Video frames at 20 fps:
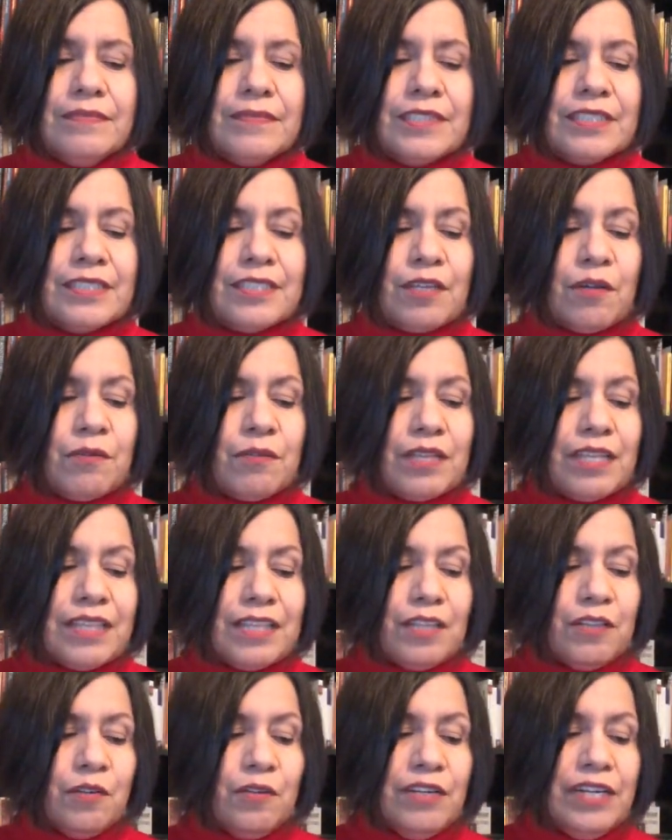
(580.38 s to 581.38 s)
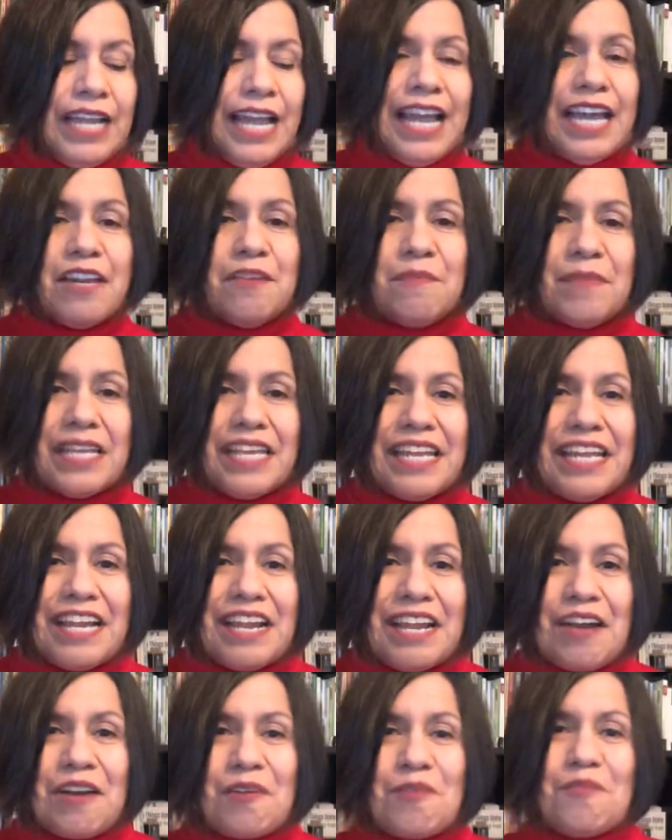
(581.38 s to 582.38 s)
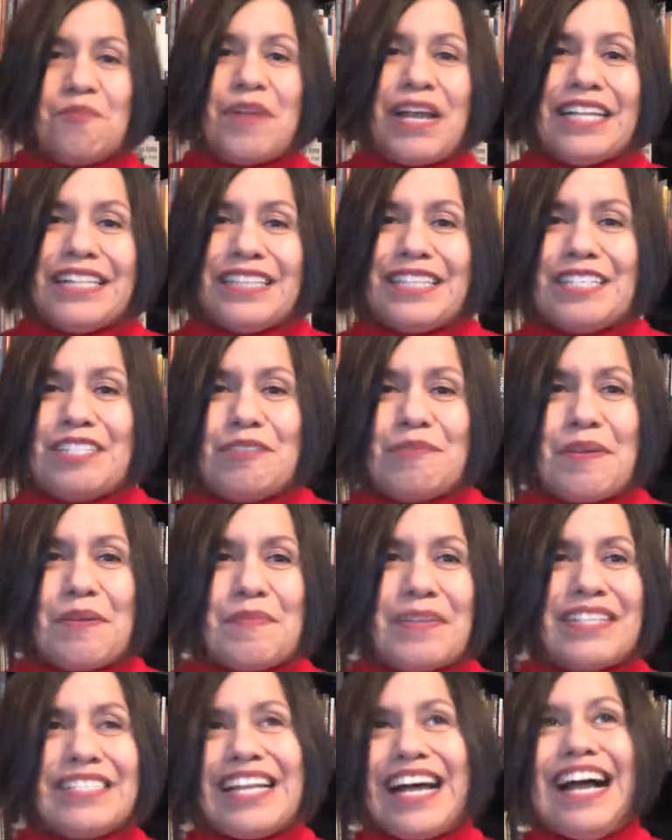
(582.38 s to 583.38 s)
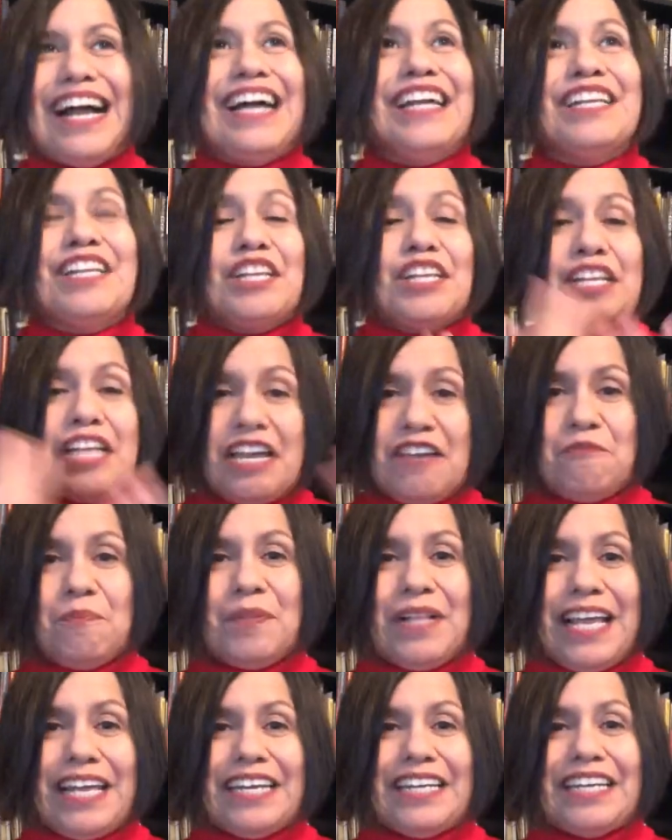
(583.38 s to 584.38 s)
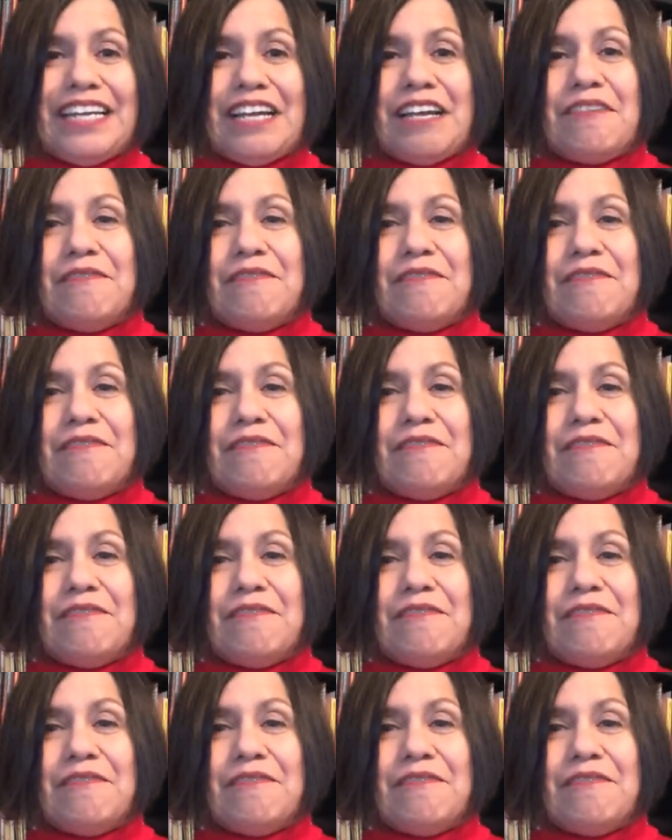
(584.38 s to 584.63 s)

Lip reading: So the Lord had me write this one because I love planning.